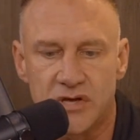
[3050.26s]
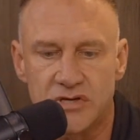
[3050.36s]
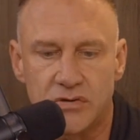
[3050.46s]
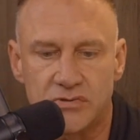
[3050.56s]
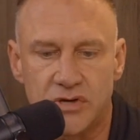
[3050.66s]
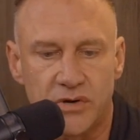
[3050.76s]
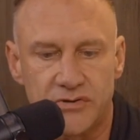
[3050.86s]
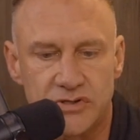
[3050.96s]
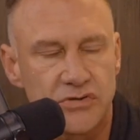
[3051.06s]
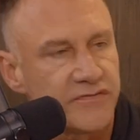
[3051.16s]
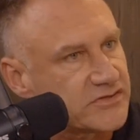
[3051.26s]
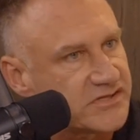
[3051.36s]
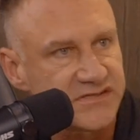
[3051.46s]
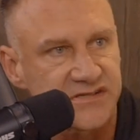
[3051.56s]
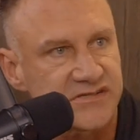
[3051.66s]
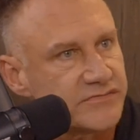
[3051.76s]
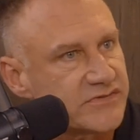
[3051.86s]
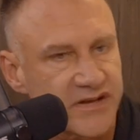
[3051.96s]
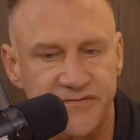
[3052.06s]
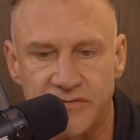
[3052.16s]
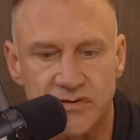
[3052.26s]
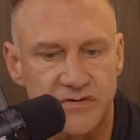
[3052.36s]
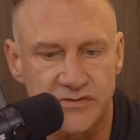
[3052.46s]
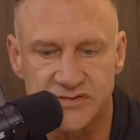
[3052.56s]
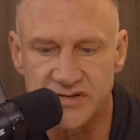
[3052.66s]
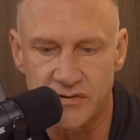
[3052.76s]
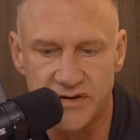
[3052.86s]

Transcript: no other university system, Stanford University